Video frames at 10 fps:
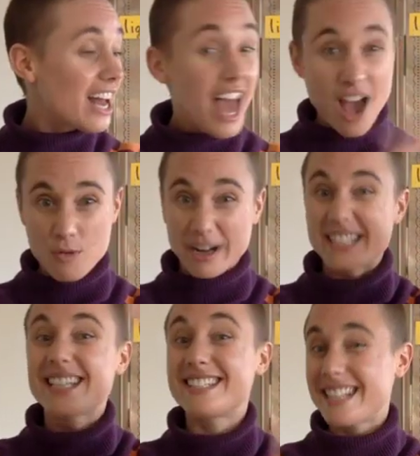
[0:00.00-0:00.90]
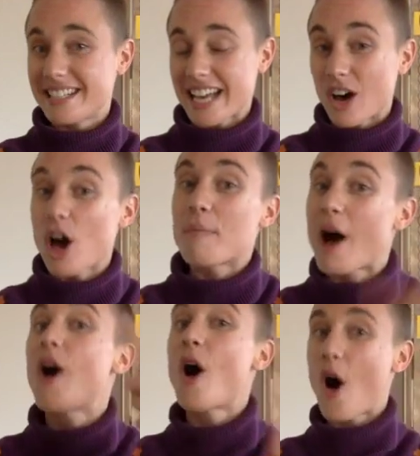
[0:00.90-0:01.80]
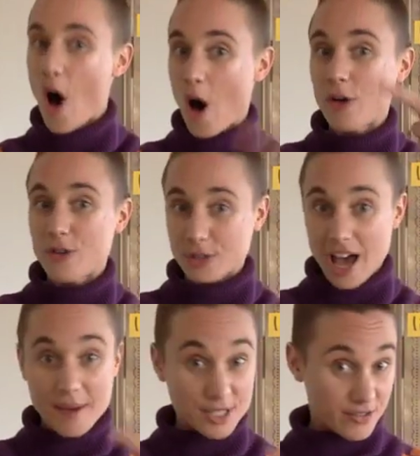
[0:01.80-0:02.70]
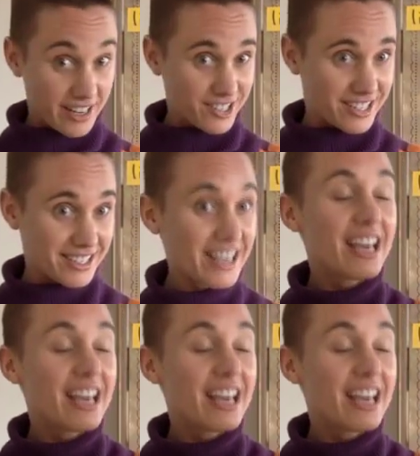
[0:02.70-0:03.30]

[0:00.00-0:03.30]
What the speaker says: and went into detail about all of those observations.